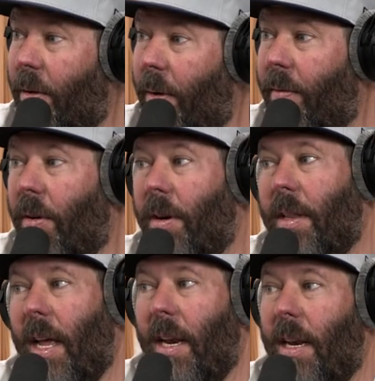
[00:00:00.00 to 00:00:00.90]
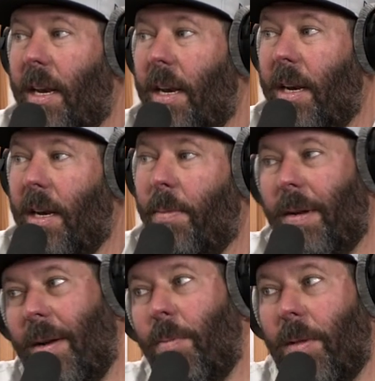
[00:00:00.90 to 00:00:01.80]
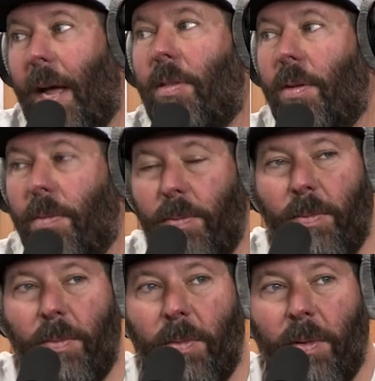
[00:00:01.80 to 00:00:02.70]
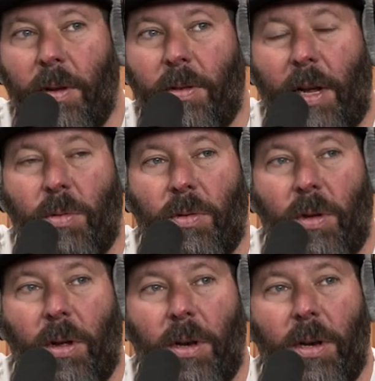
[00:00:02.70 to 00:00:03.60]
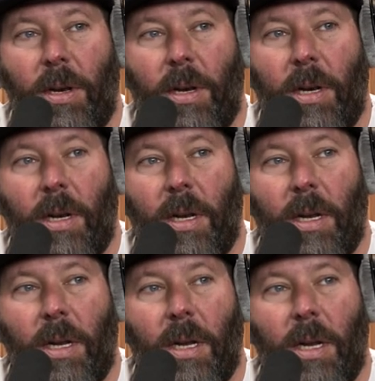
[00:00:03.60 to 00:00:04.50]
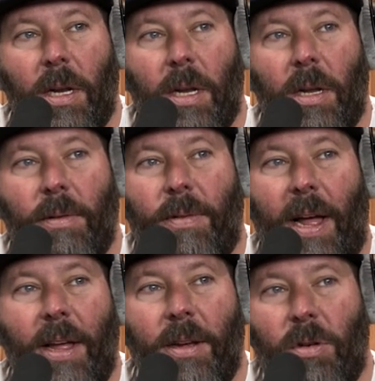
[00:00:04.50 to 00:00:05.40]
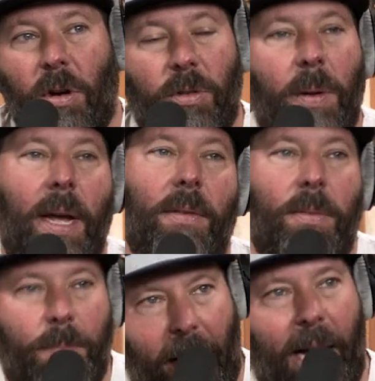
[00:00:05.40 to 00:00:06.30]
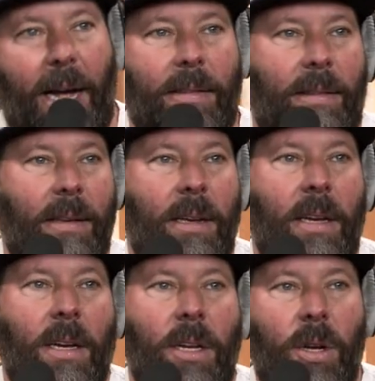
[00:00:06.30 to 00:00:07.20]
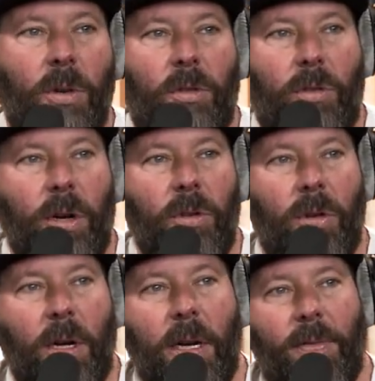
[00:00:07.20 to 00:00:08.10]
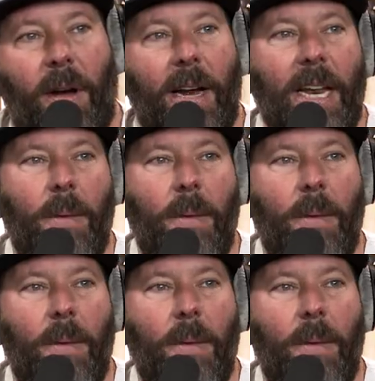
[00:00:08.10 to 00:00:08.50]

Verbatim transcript: down a river and then, but without the, the sexual assault. Fly across waves, pass. You can yeah. find